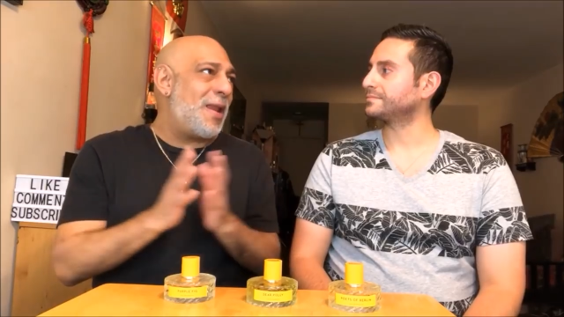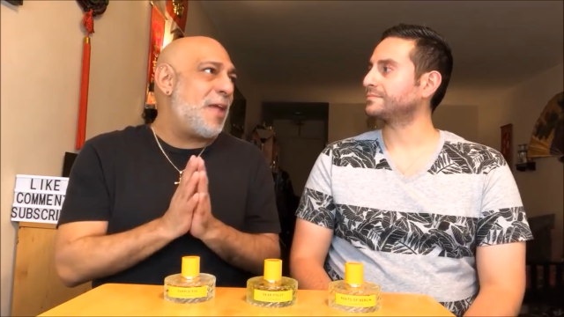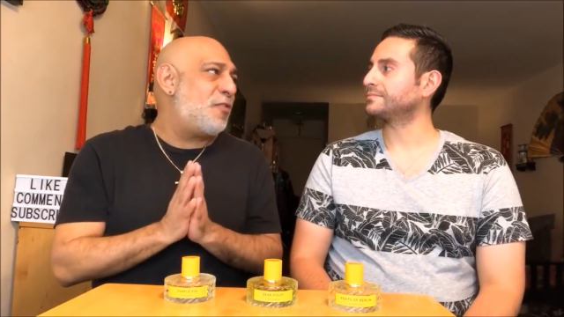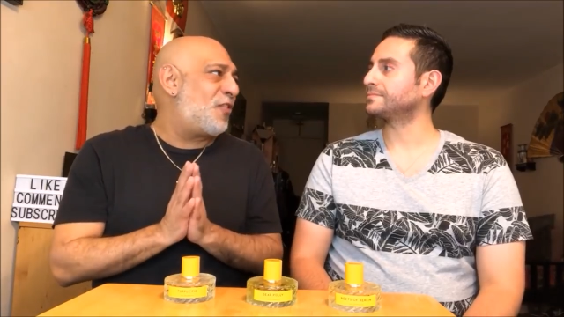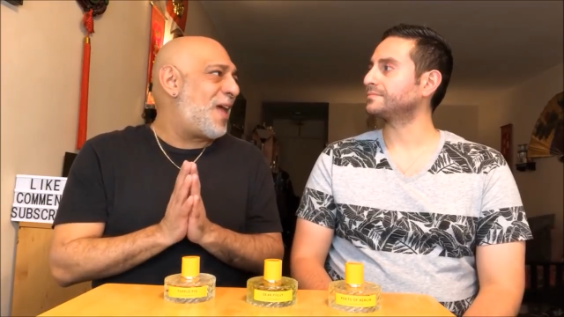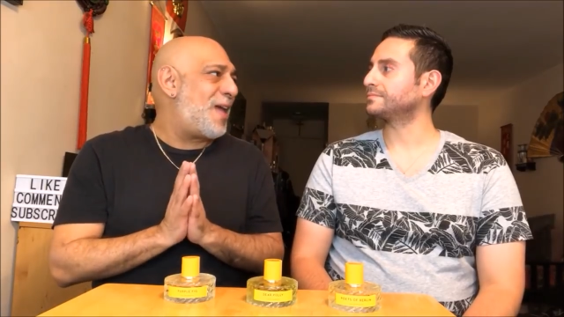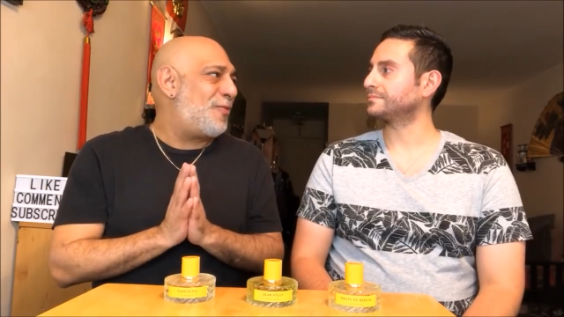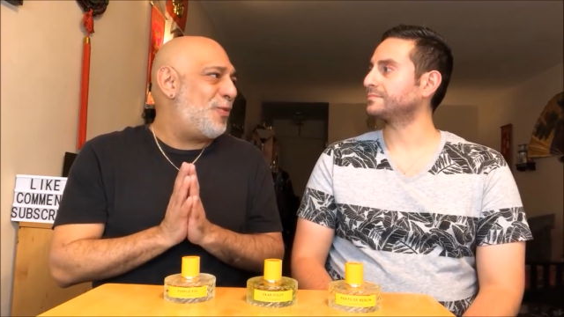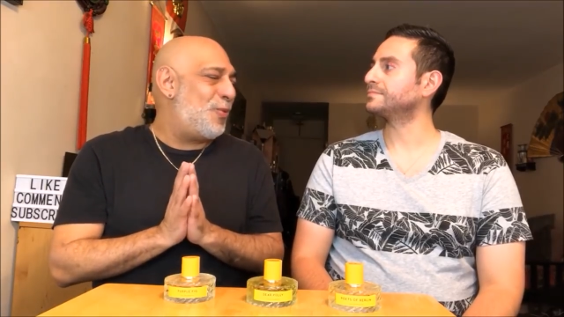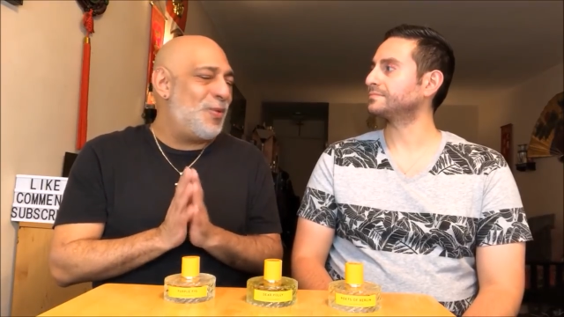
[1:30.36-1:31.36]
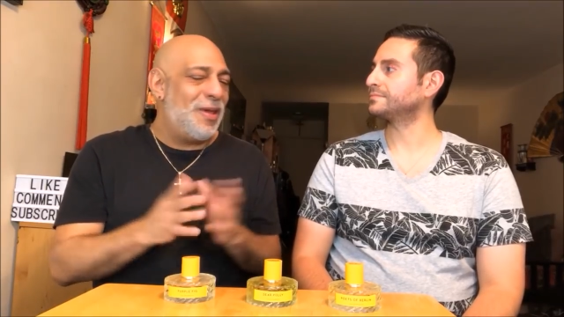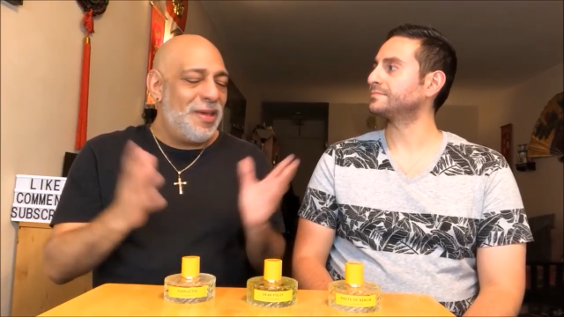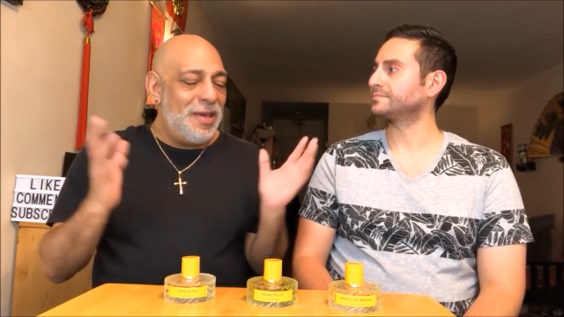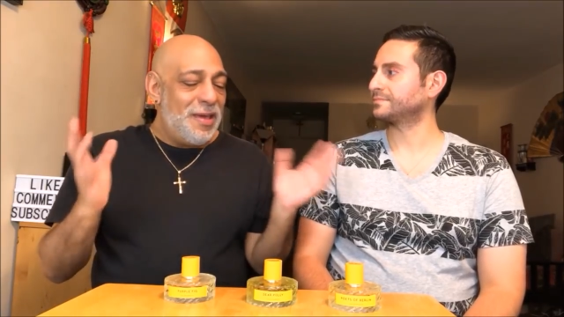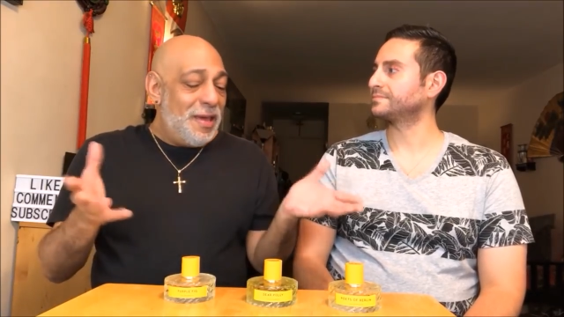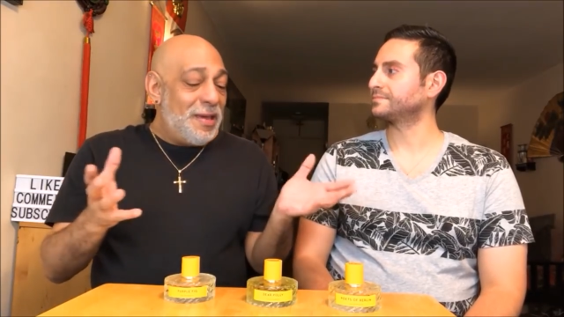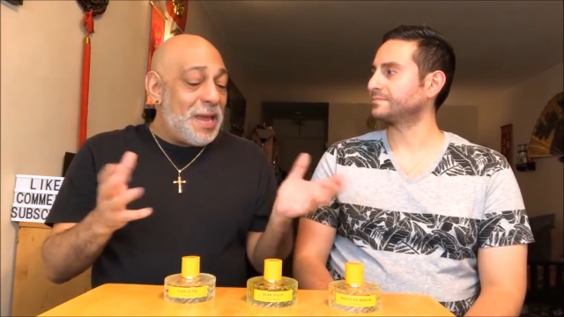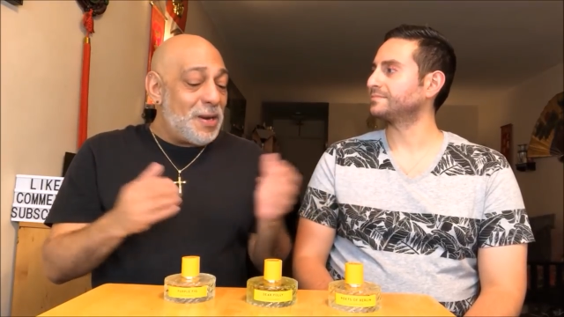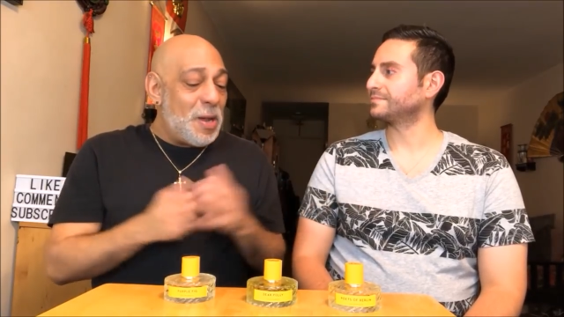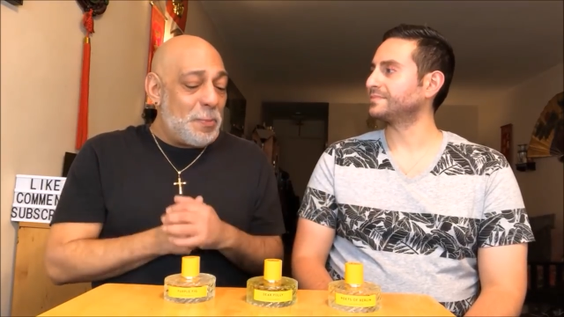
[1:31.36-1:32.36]
Speaker 1: and I just had to
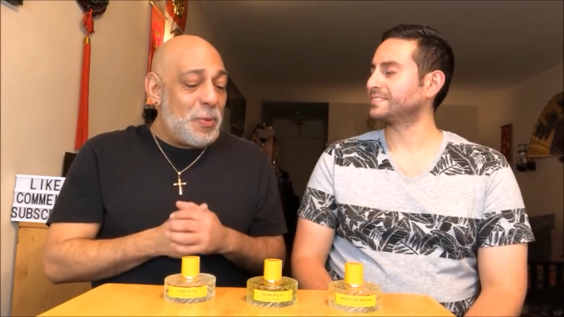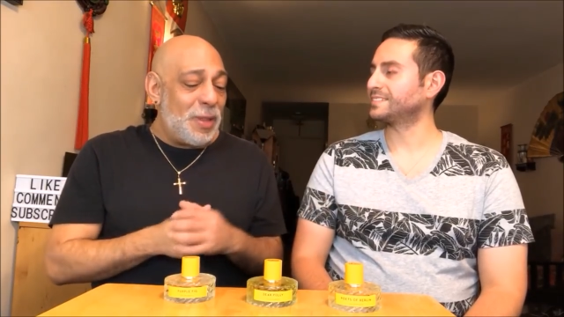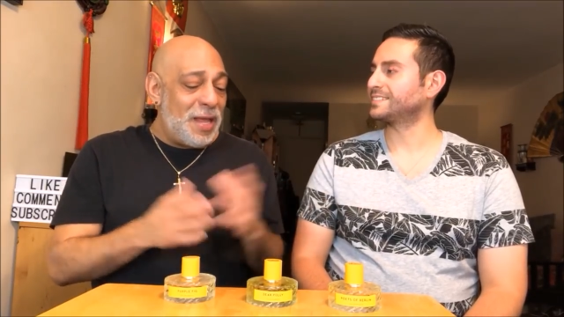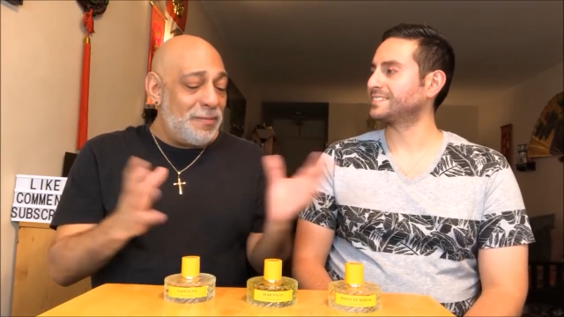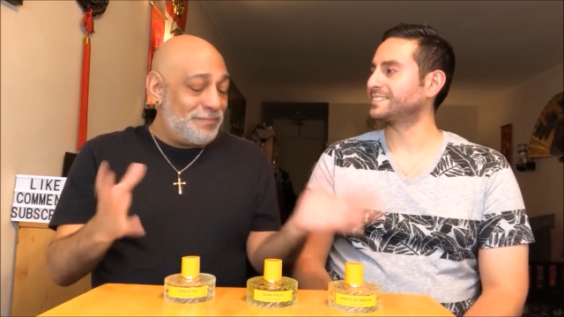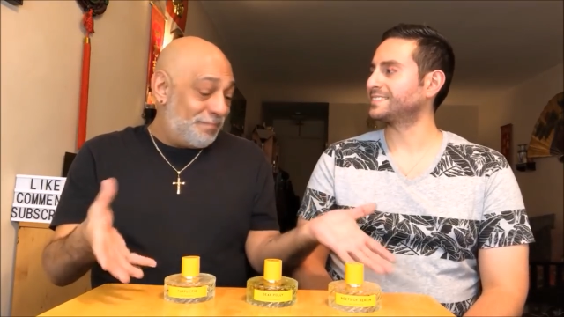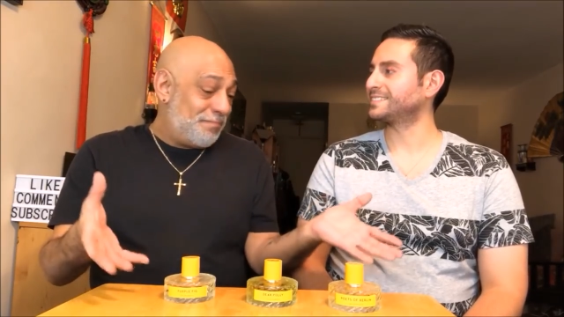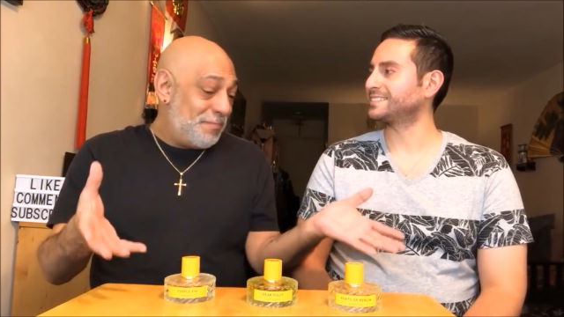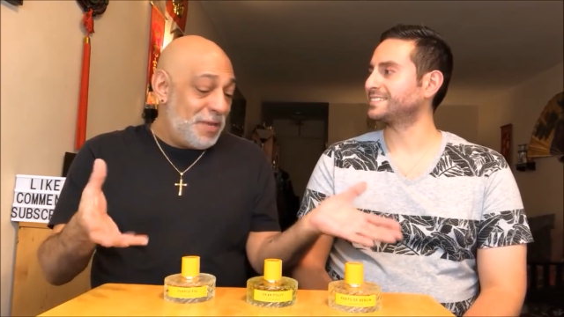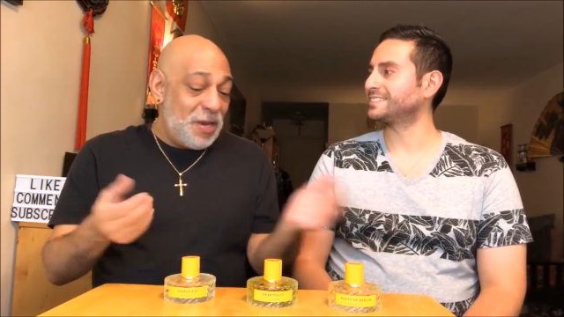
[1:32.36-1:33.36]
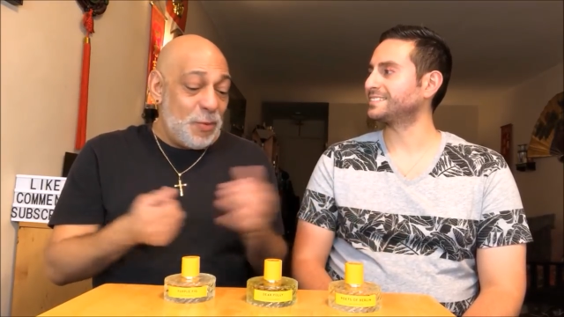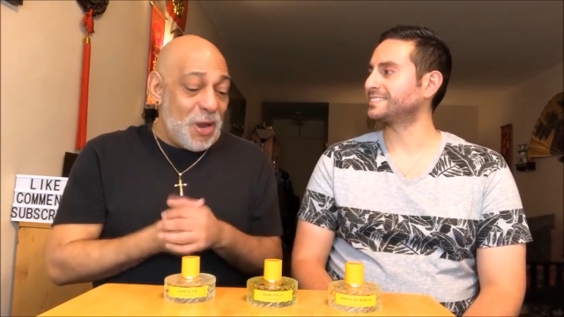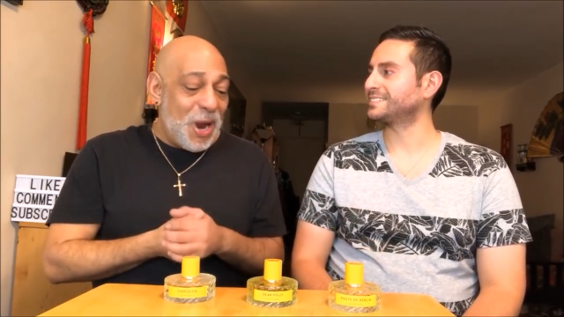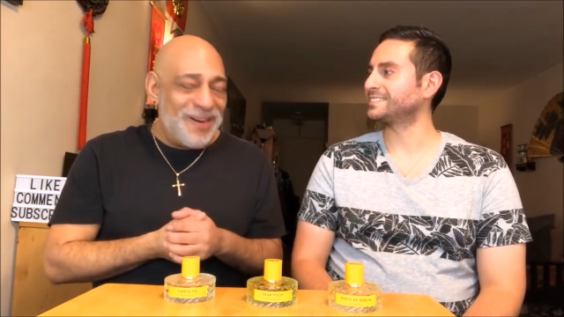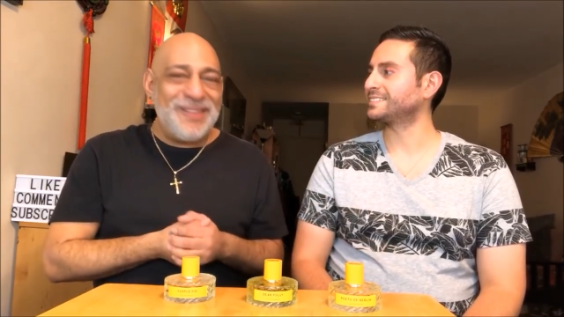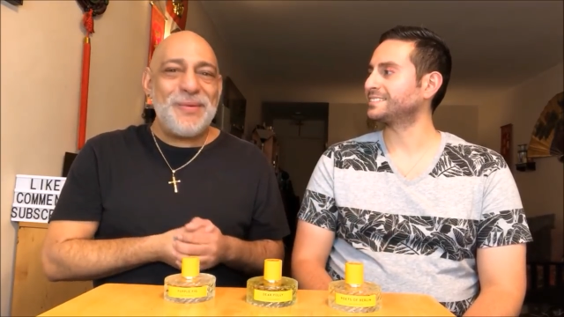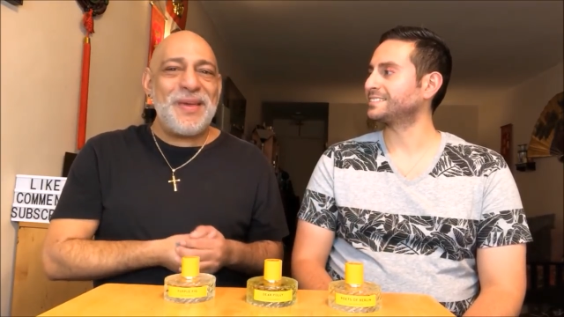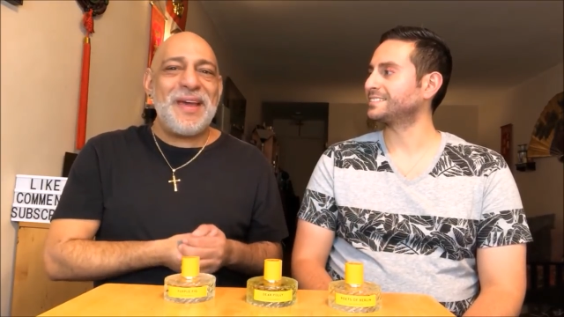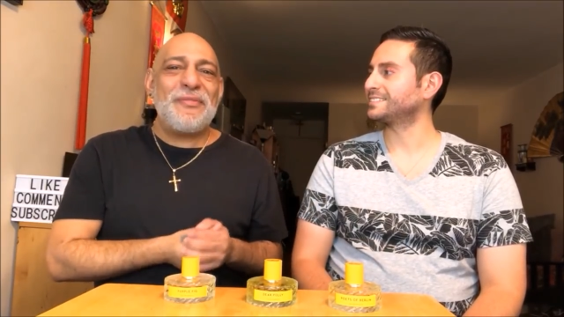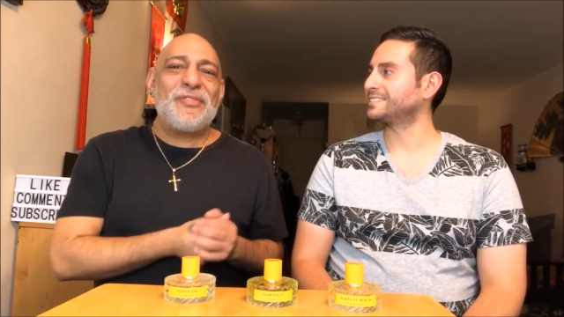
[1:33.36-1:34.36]
get a couple. And here we are. We
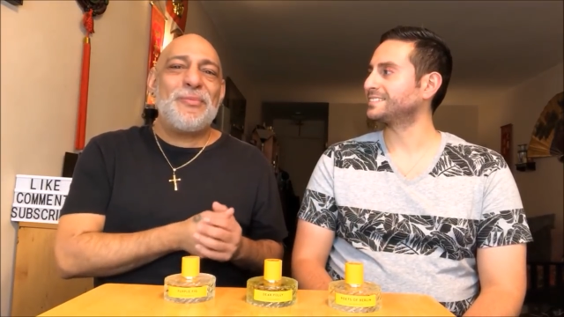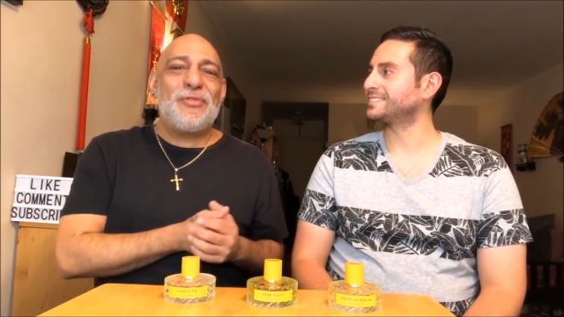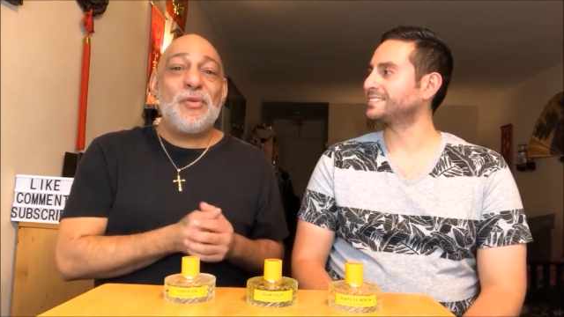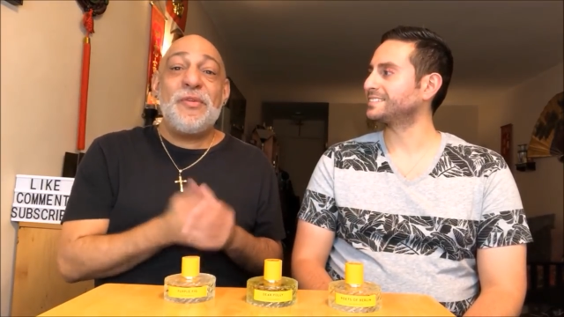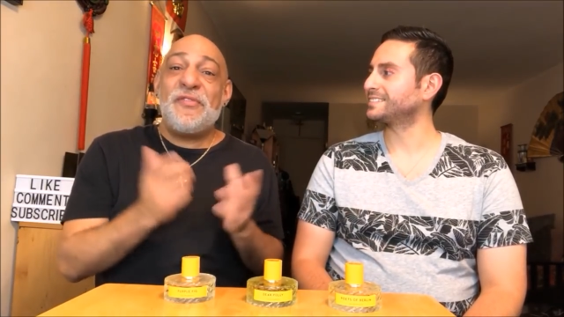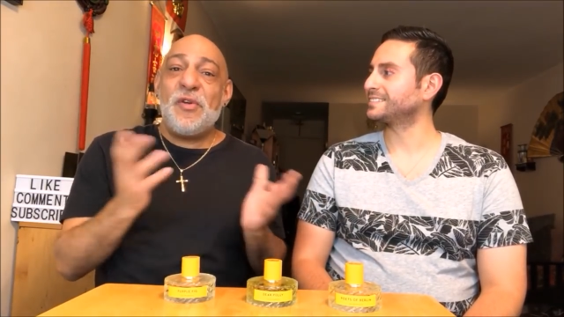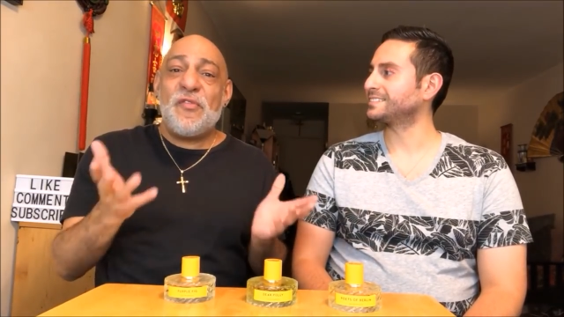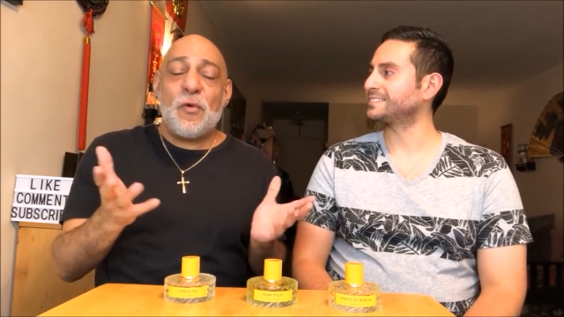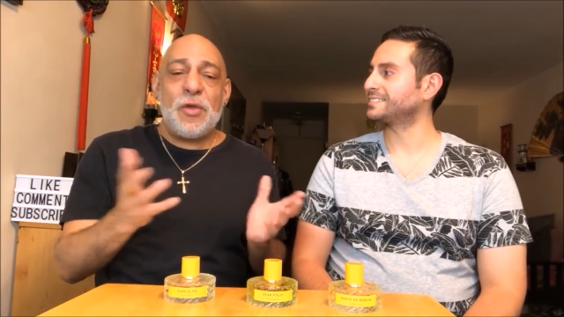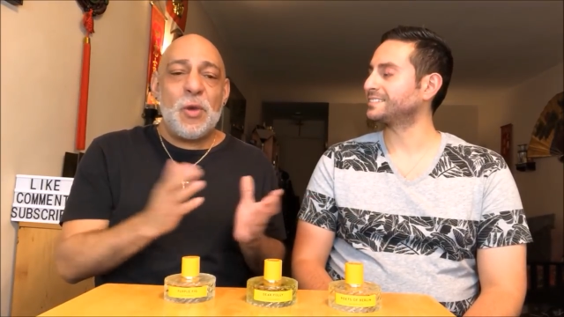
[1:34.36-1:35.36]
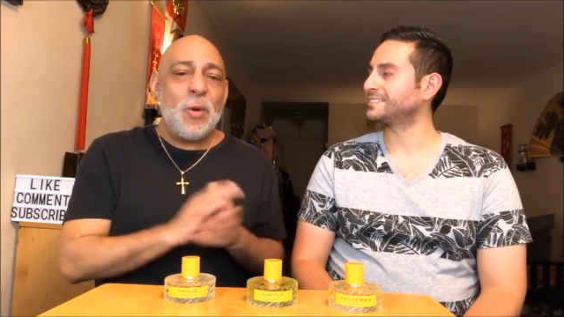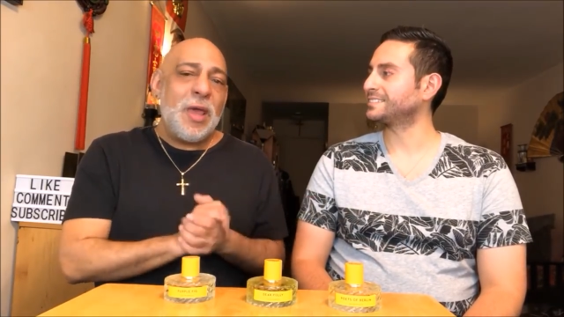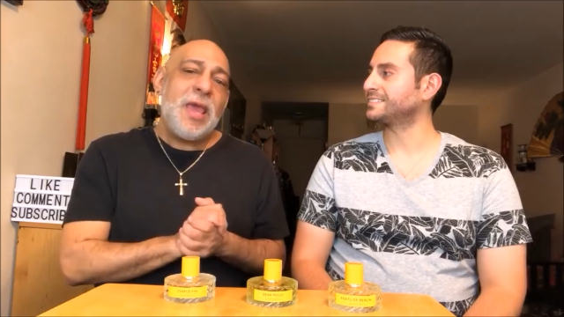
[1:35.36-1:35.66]
have some to review for you.